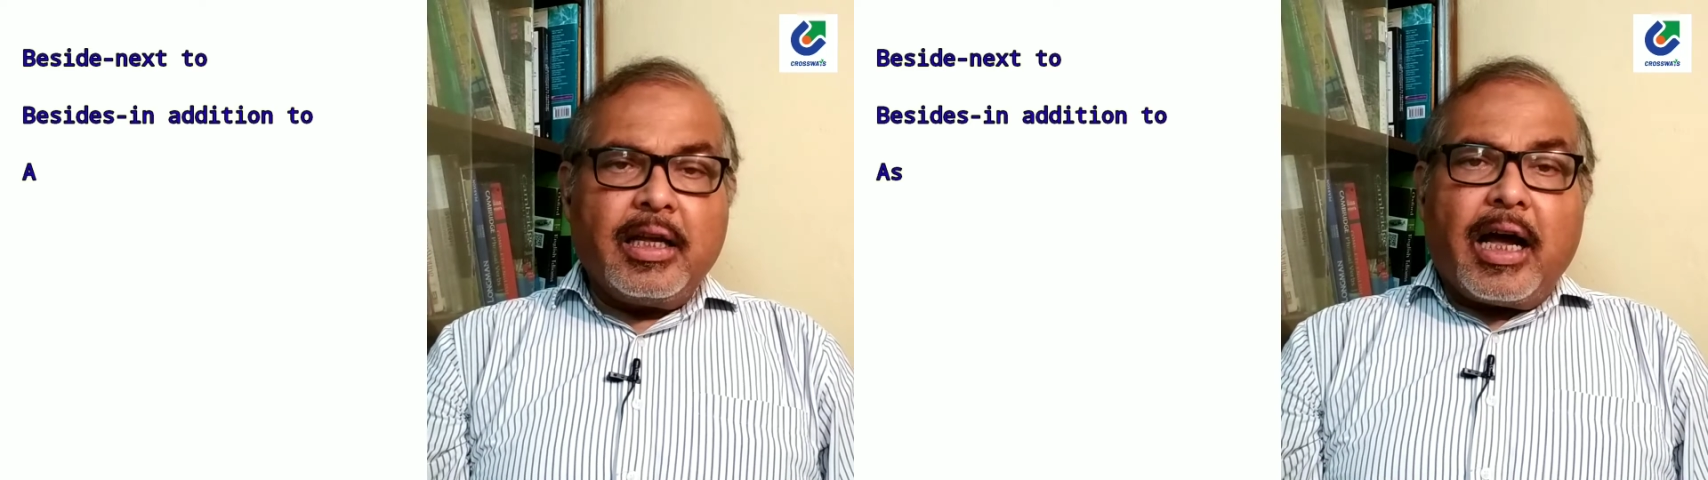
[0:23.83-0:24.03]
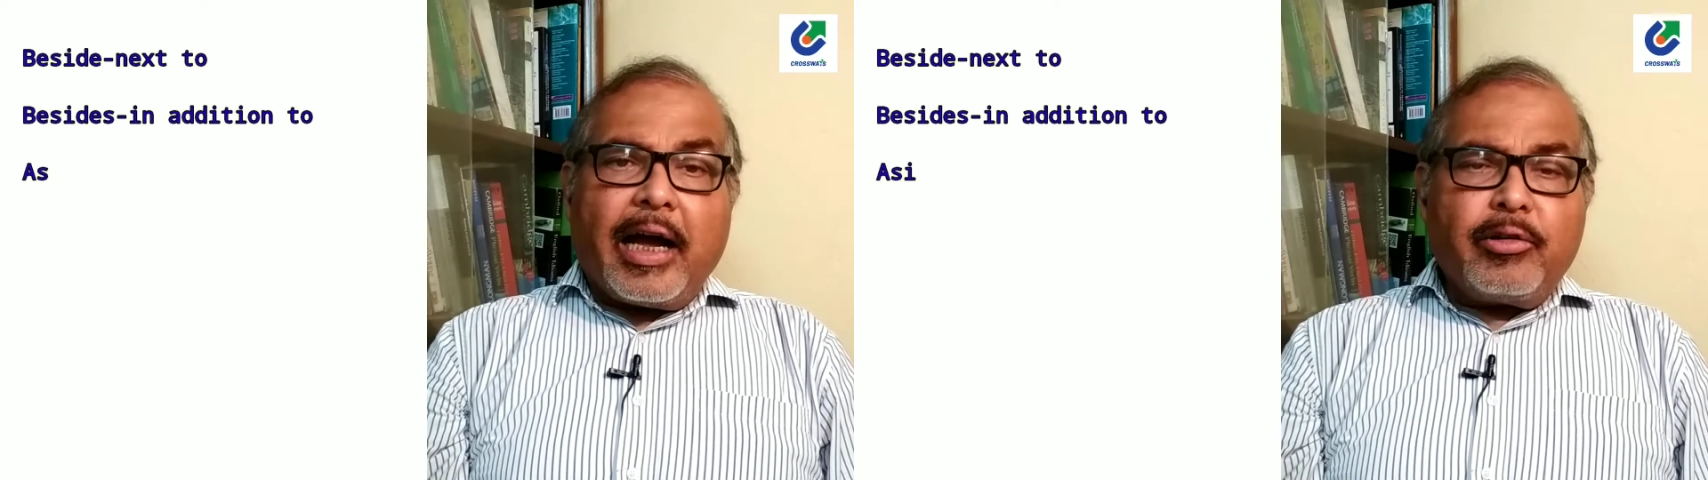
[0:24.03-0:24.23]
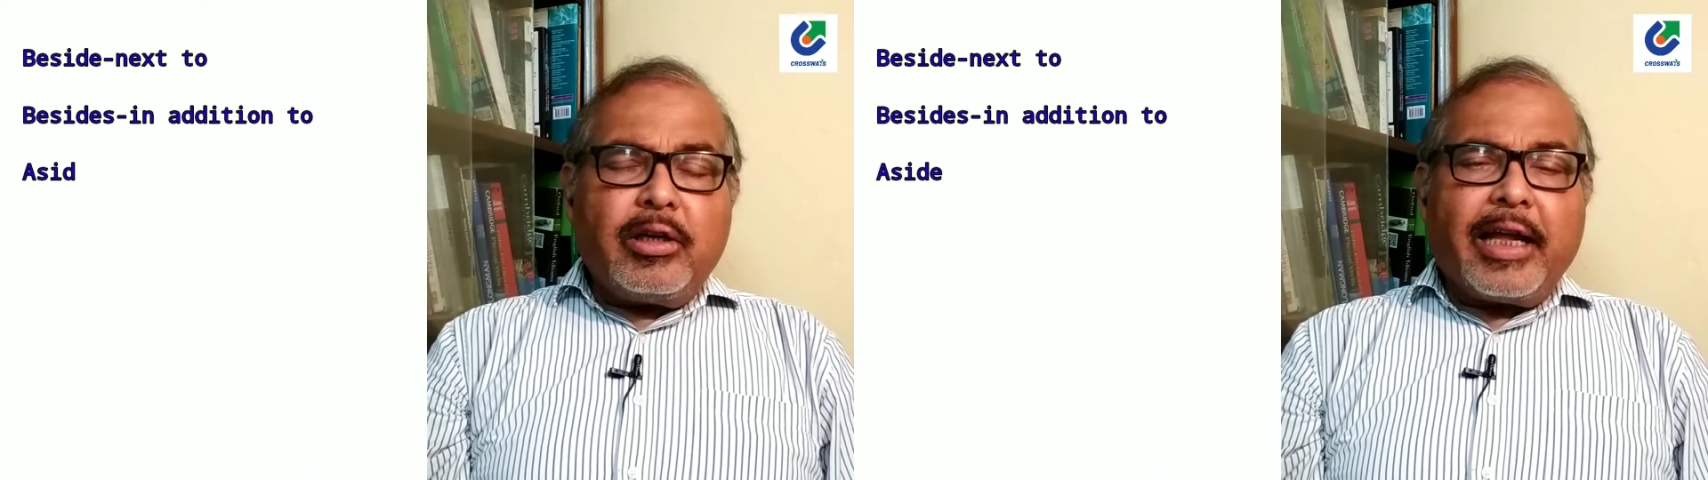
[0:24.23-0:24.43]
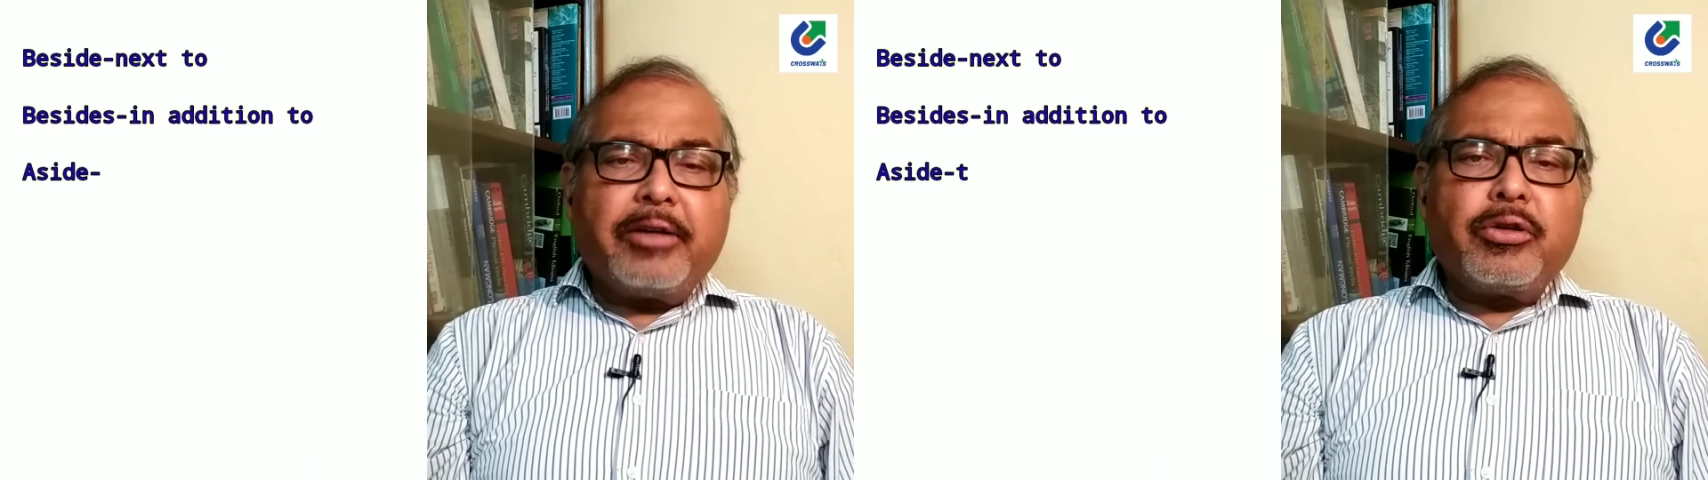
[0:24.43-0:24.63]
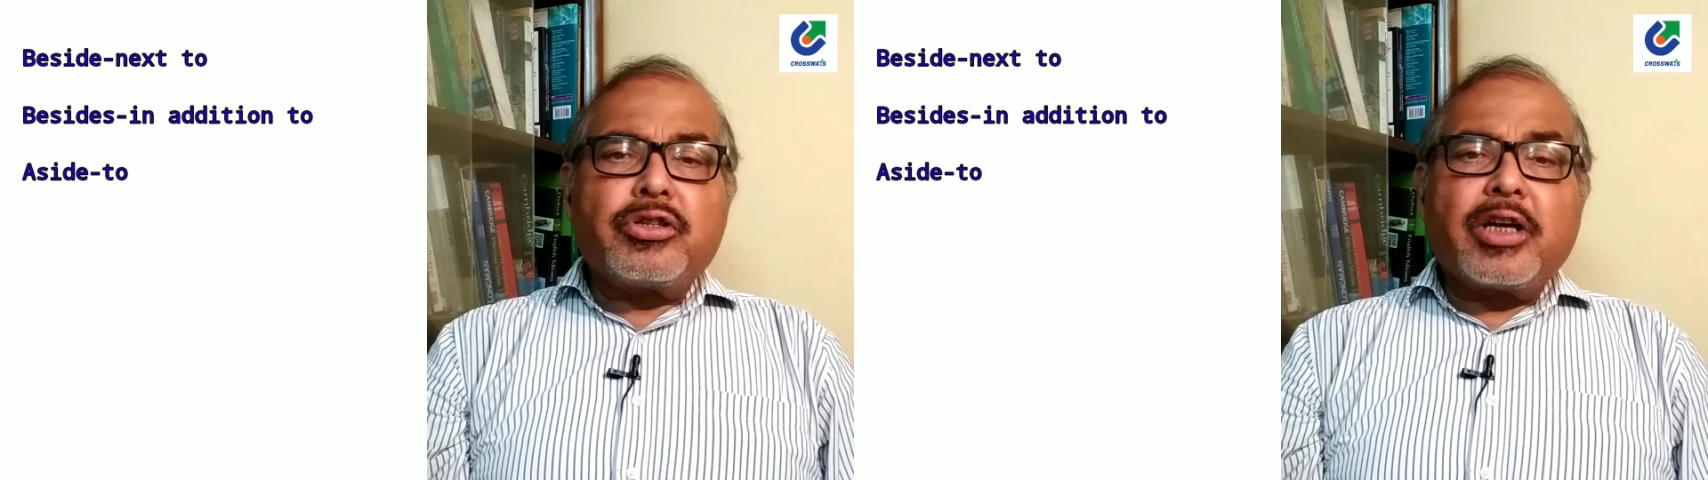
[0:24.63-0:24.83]
I would like
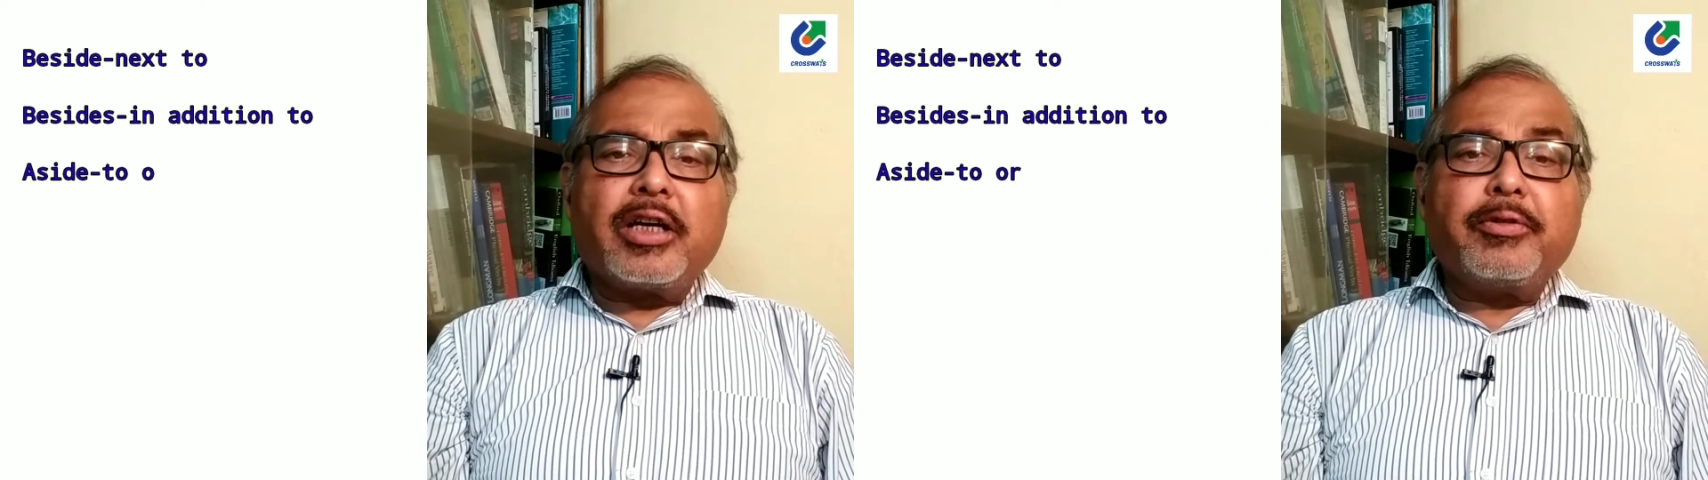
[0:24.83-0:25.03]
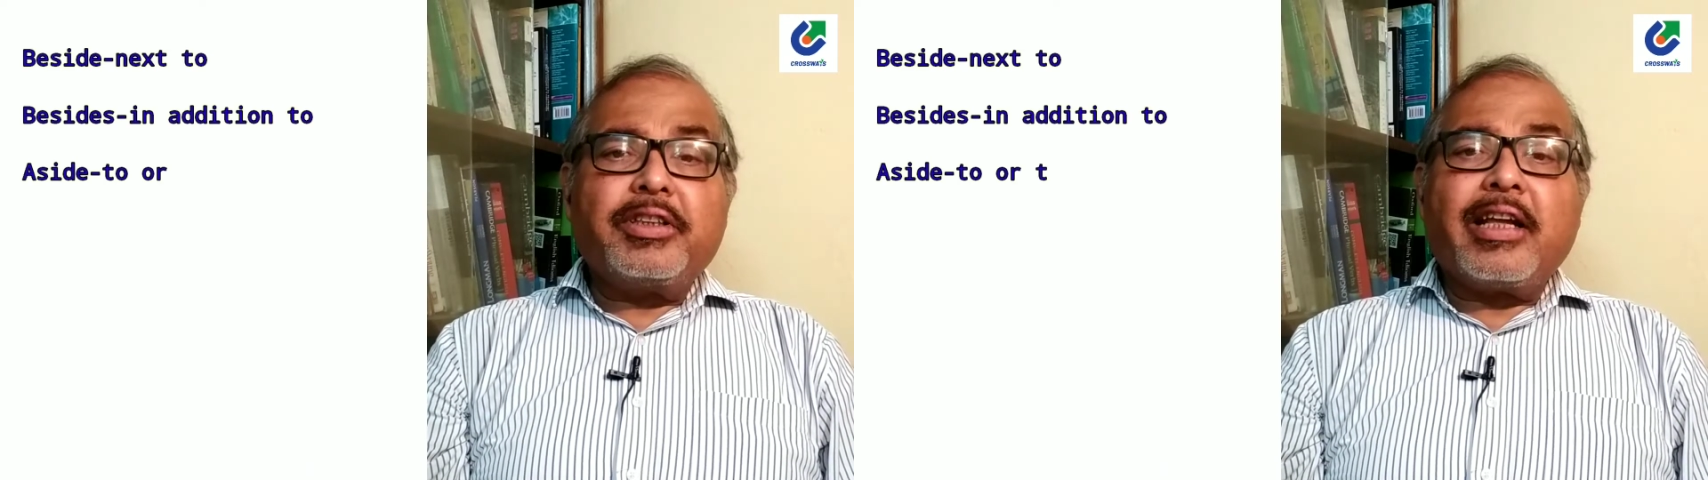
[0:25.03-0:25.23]
to start with